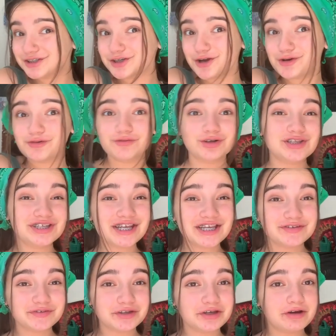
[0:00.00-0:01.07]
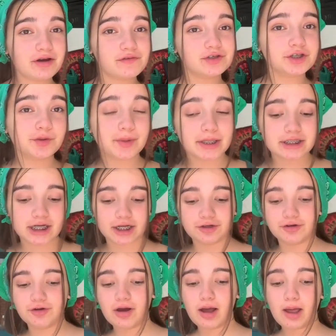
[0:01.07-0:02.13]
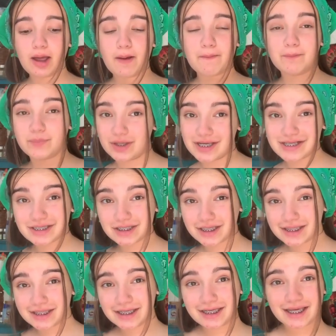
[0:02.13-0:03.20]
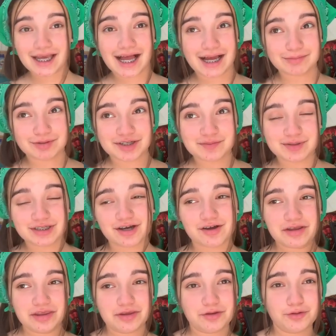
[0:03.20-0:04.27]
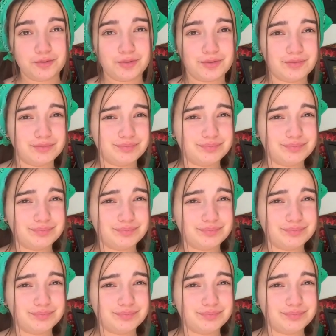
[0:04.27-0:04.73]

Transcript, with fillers: so for today's video, if you saw by the title, basically I'm gonna be telling you